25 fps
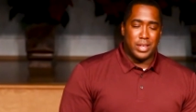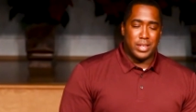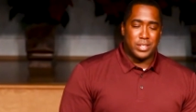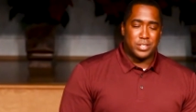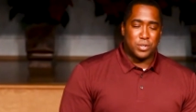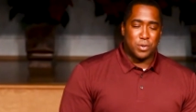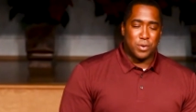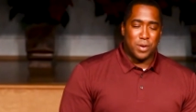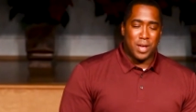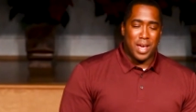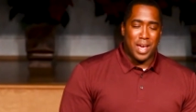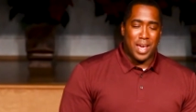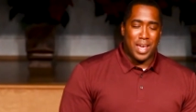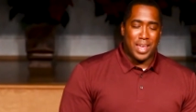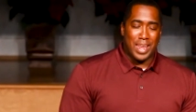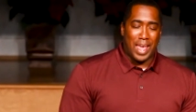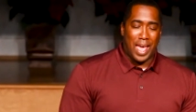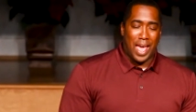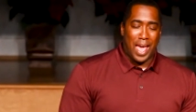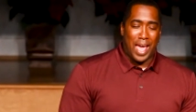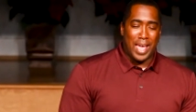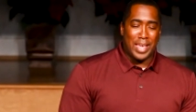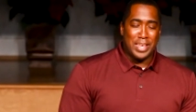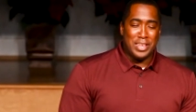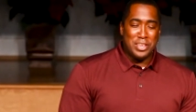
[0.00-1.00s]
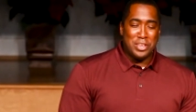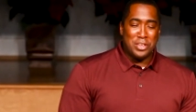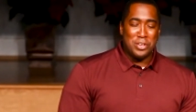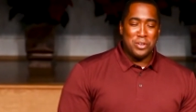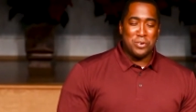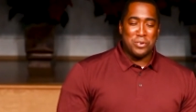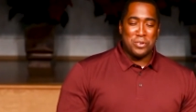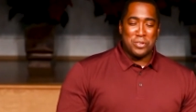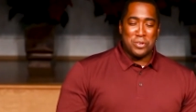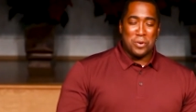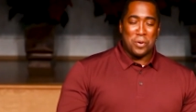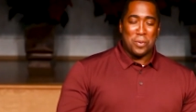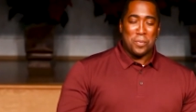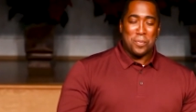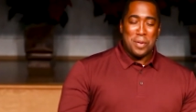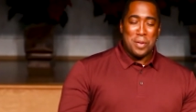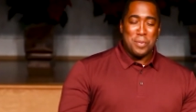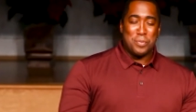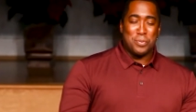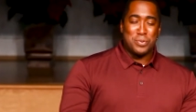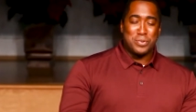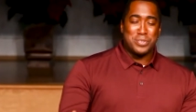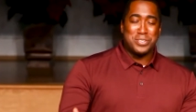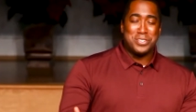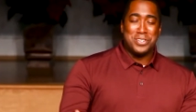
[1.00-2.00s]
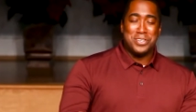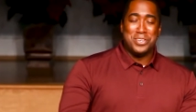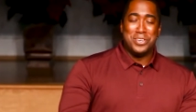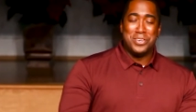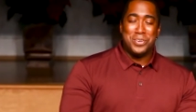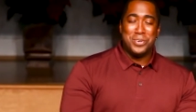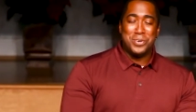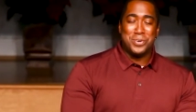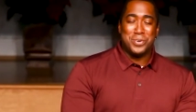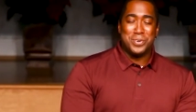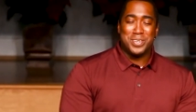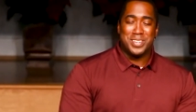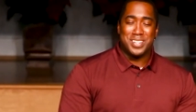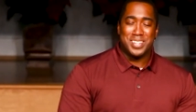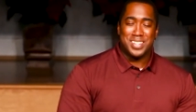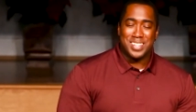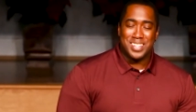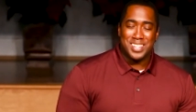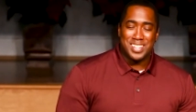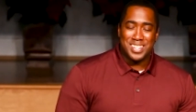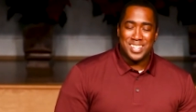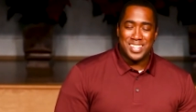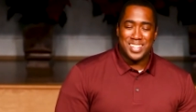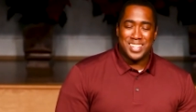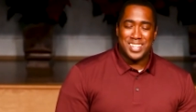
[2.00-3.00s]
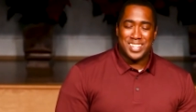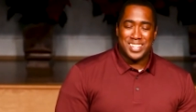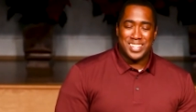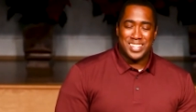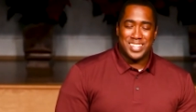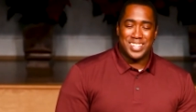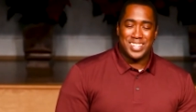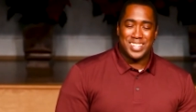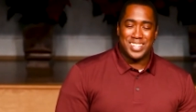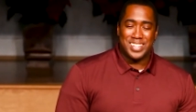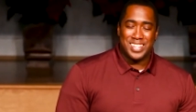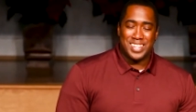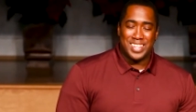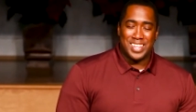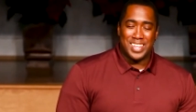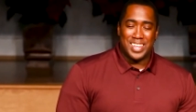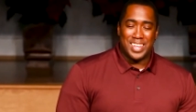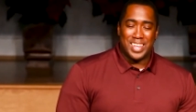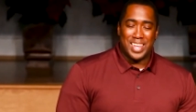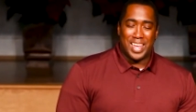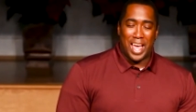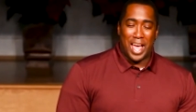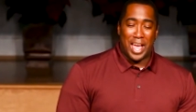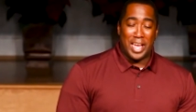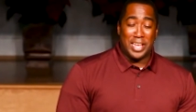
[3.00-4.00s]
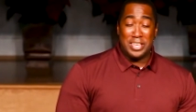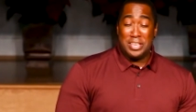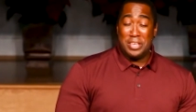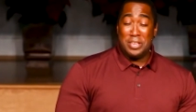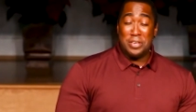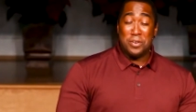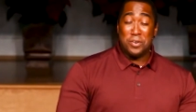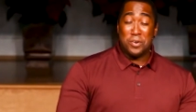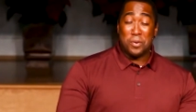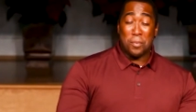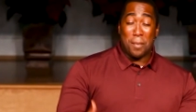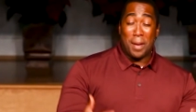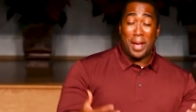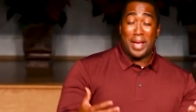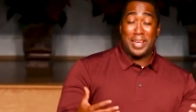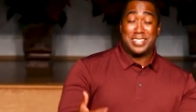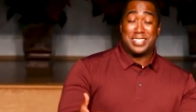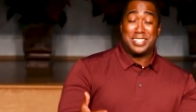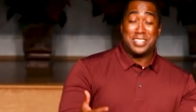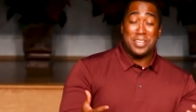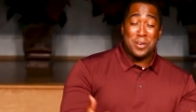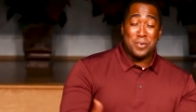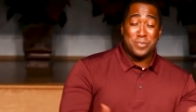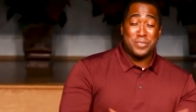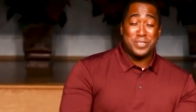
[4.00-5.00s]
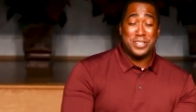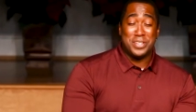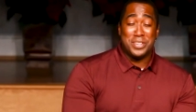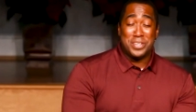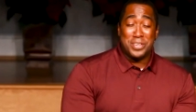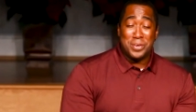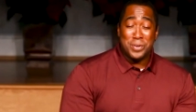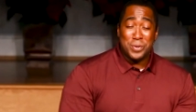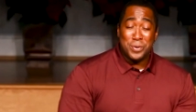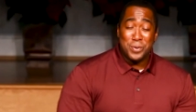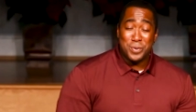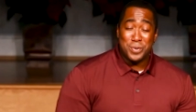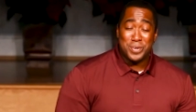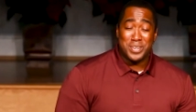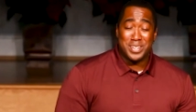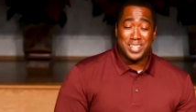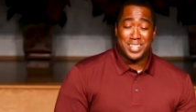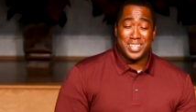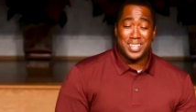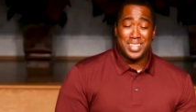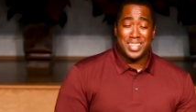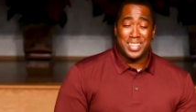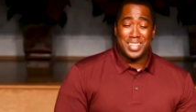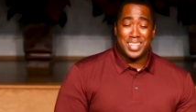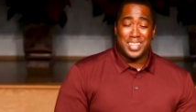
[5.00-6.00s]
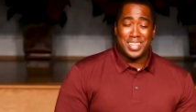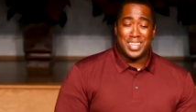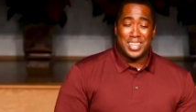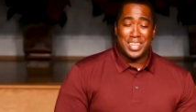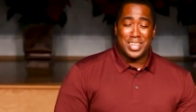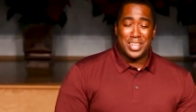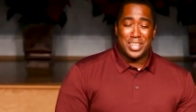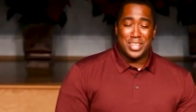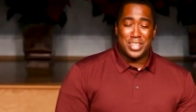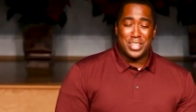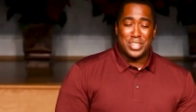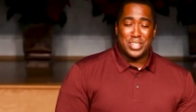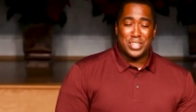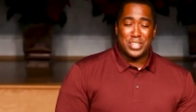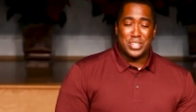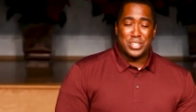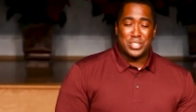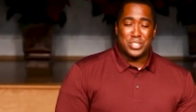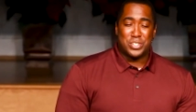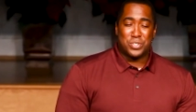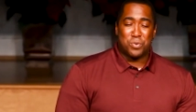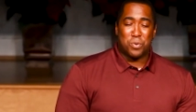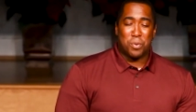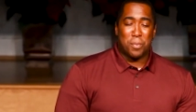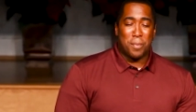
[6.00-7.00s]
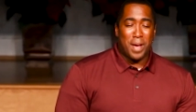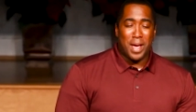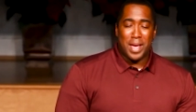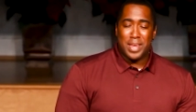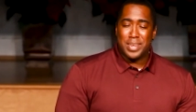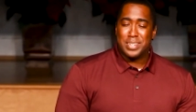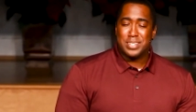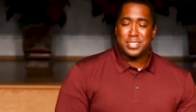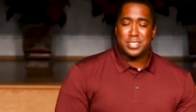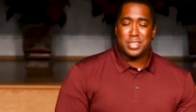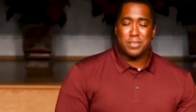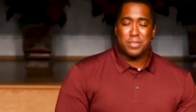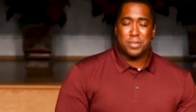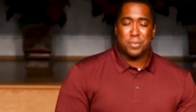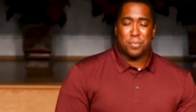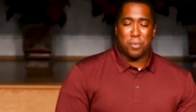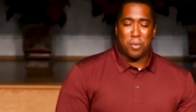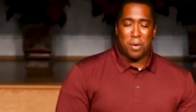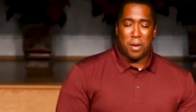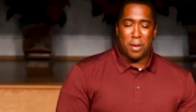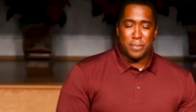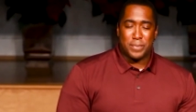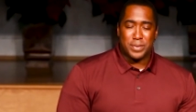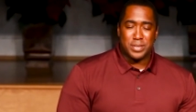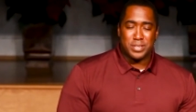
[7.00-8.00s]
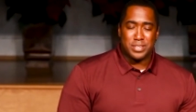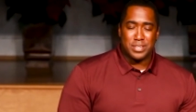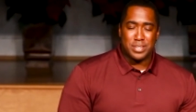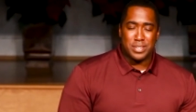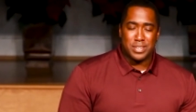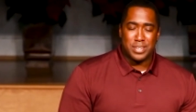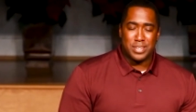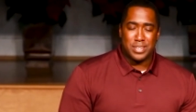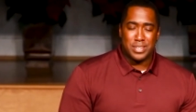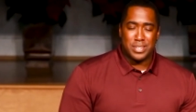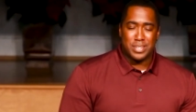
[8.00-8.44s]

And so, God, I yield your people to you. I yield myself to you to remind us of the promise,